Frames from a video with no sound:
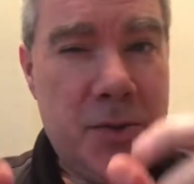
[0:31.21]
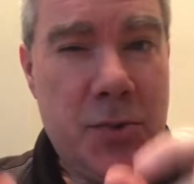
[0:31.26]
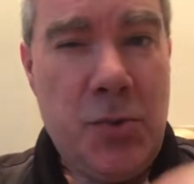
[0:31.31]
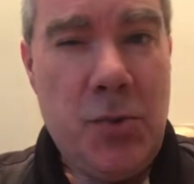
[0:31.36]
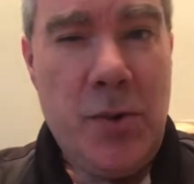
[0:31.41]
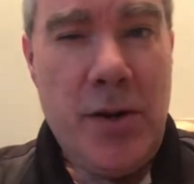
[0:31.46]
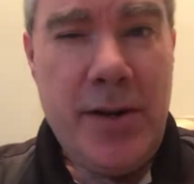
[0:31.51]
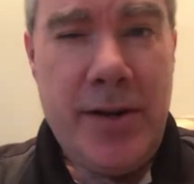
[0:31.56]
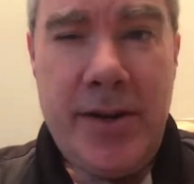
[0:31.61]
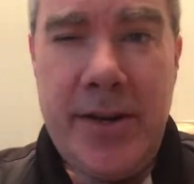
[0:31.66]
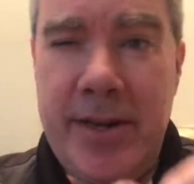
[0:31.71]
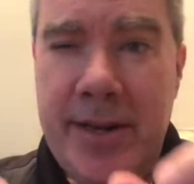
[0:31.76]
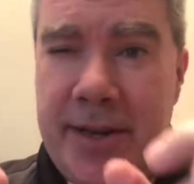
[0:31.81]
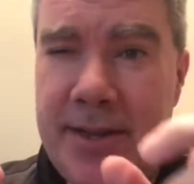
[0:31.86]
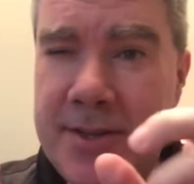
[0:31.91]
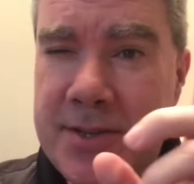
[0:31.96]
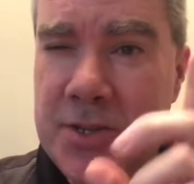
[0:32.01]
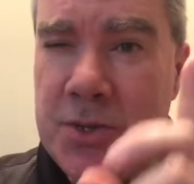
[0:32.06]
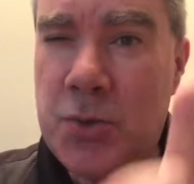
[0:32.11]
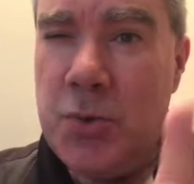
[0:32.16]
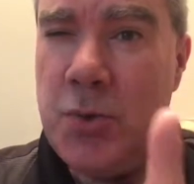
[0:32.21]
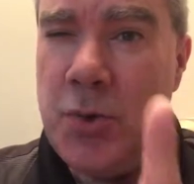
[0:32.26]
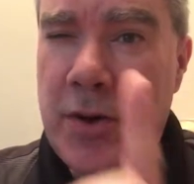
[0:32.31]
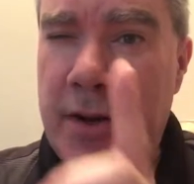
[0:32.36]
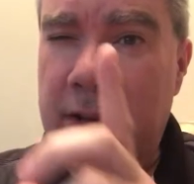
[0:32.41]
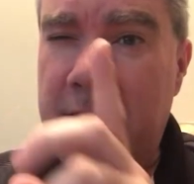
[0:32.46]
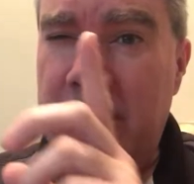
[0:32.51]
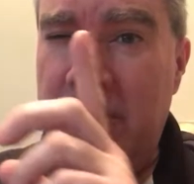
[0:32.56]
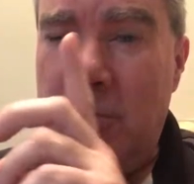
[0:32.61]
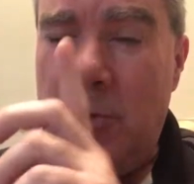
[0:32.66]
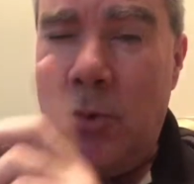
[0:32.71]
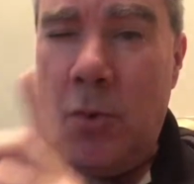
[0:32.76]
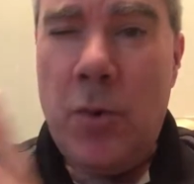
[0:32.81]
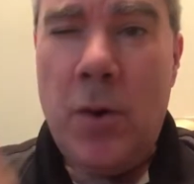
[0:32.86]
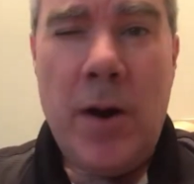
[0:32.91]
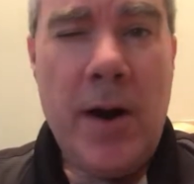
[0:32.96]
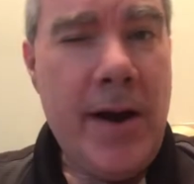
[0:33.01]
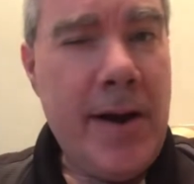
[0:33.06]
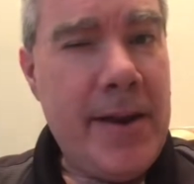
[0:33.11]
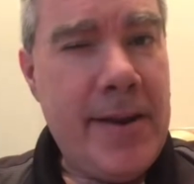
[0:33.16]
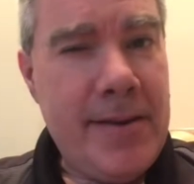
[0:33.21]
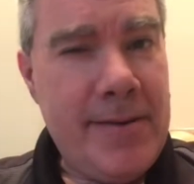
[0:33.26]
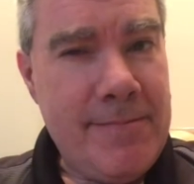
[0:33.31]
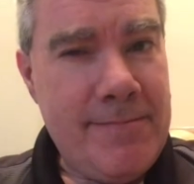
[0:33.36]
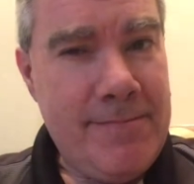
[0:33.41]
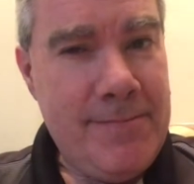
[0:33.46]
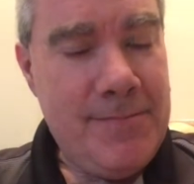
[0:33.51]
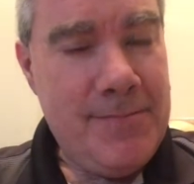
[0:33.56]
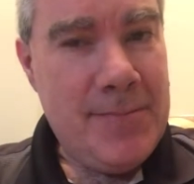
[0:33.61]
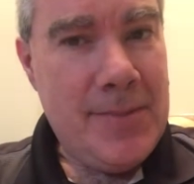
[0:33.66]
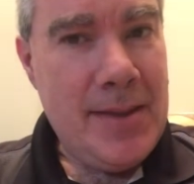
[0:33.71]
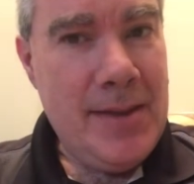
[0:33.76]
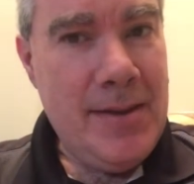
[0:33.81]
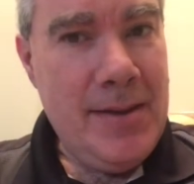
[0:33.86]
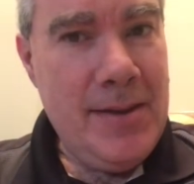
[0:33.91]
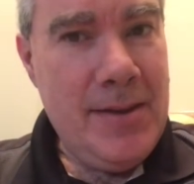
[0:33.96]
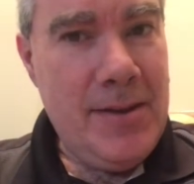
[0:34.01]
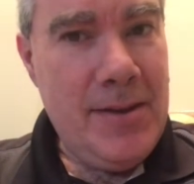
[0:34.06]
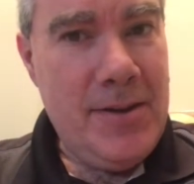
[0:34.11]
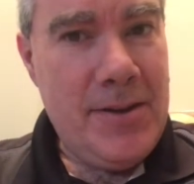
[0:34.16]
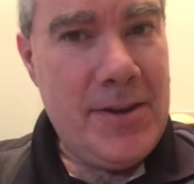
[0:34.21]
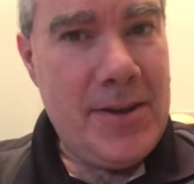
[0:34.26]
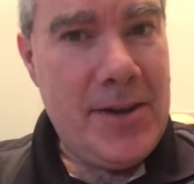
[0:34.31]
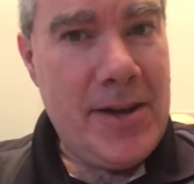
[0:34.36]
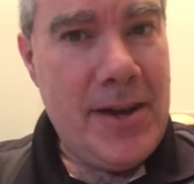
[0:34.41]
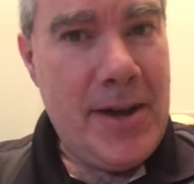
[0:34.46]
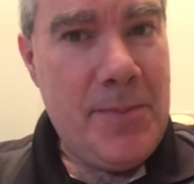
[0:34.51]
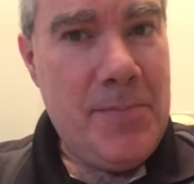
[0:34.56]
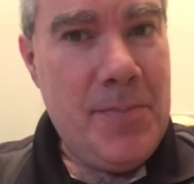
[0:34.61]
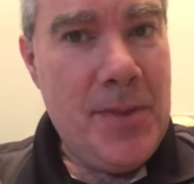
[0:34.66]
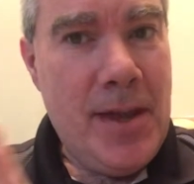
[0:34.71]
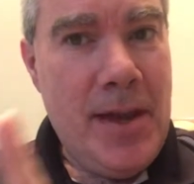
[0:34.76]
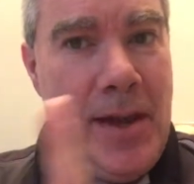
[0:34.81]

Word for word: 2021, okay?